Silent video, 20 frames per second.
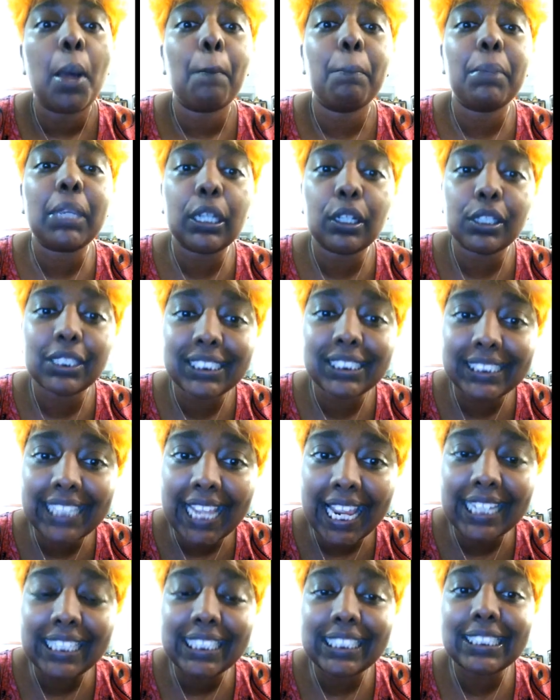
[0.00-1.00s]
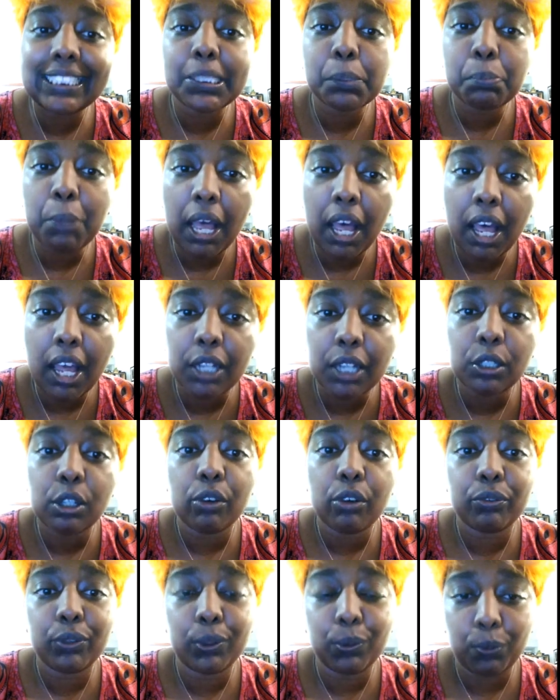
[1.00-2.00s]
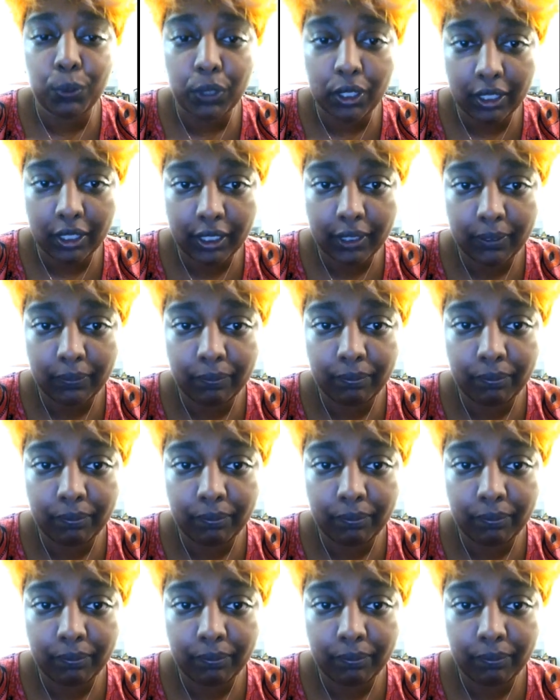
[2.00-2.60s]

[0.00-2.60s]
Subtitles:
because that is part of the work.